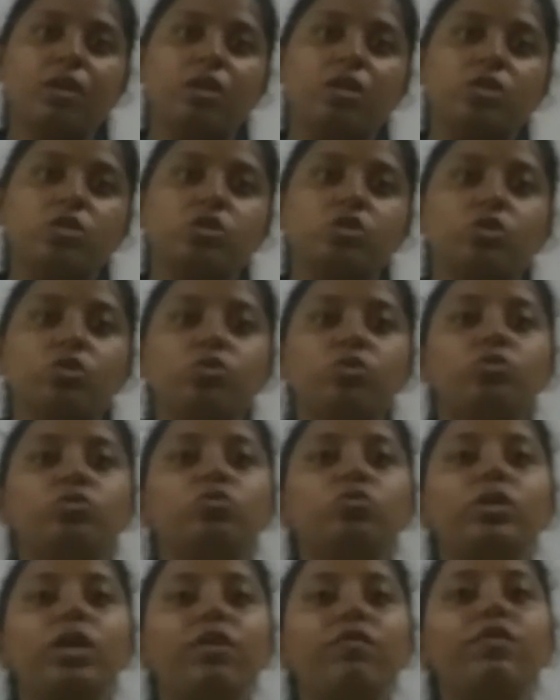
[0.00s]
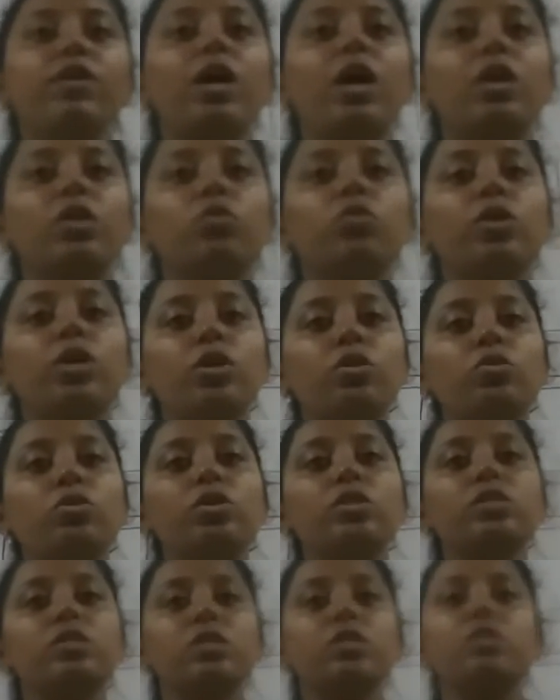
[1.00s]
So today we are going to
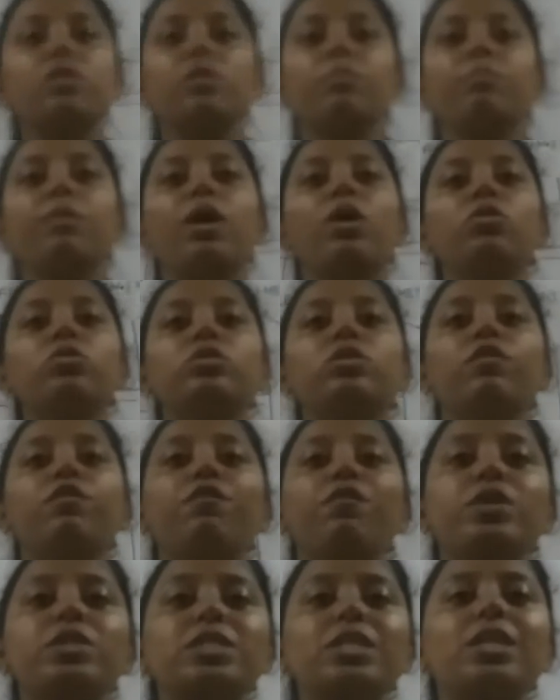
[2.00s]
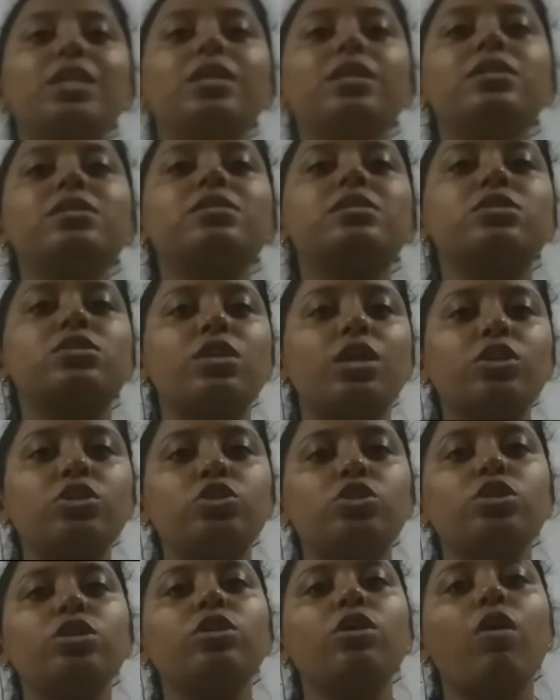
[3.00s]
discuss about the physical
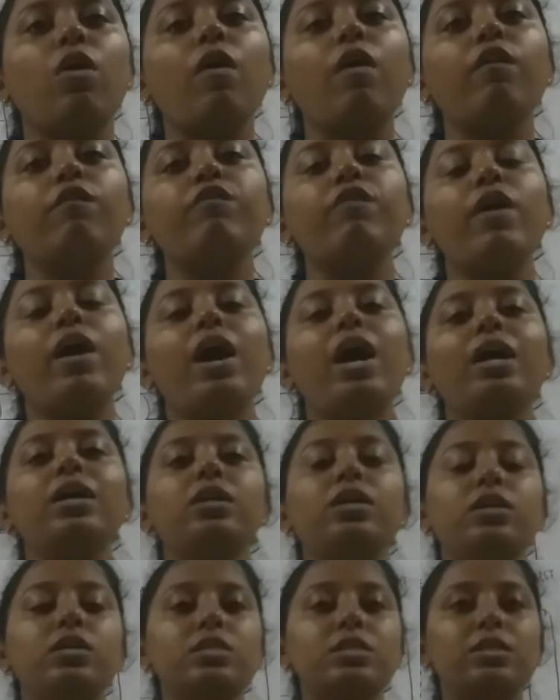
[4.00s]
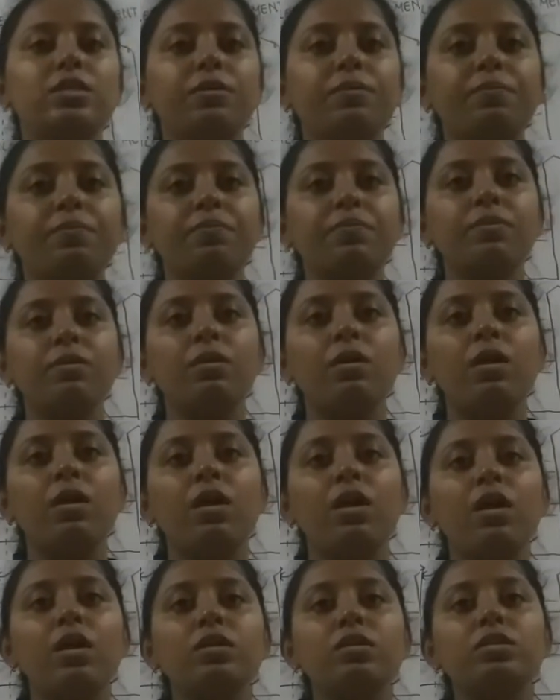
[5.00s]
structure of hard disk.
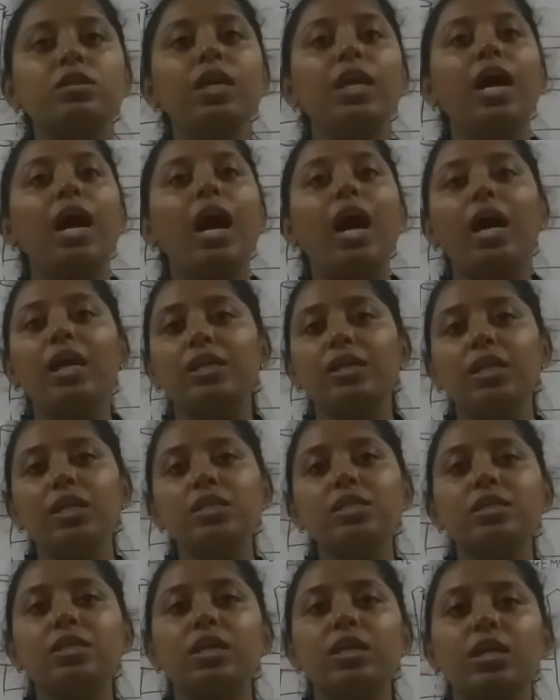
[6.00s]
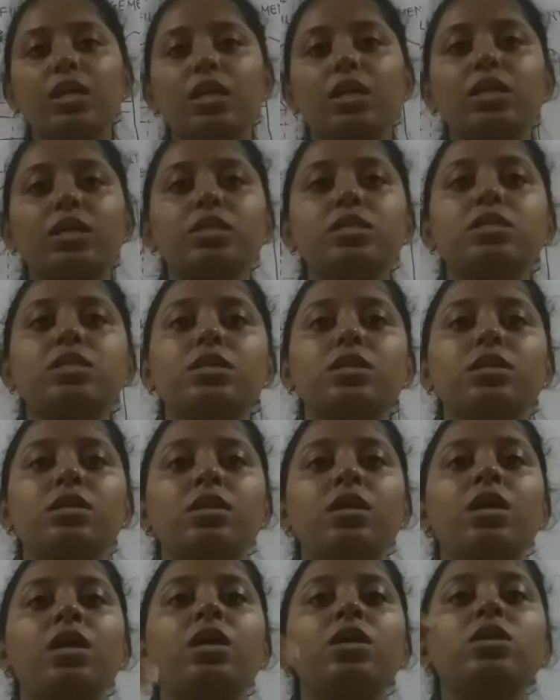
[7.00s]
See, hard disk is
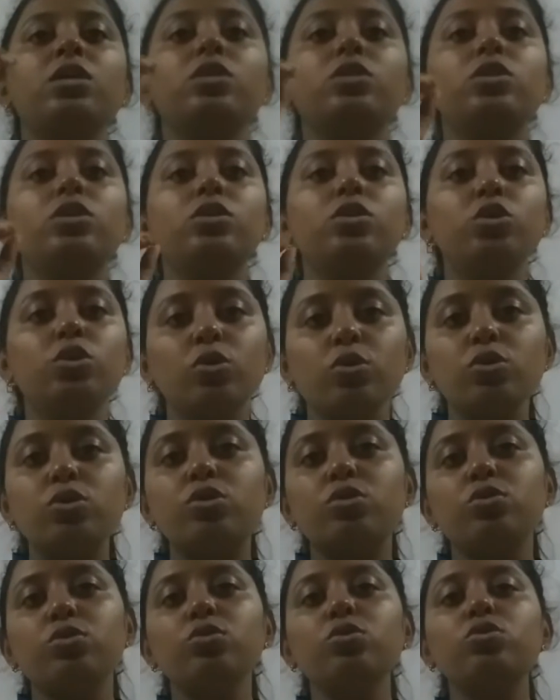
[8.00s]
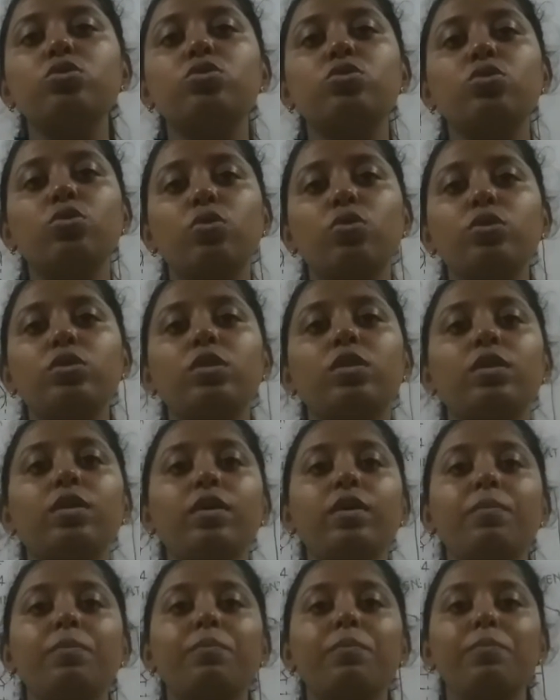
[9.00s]
used to store
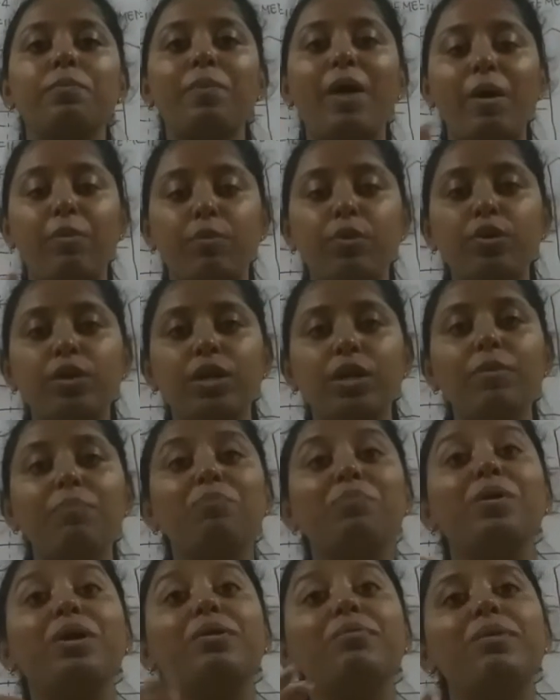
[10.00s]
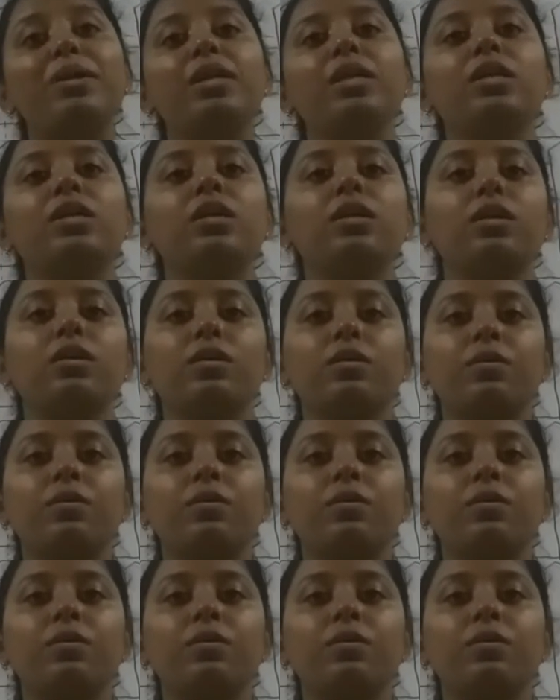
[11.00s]
the memory permanently.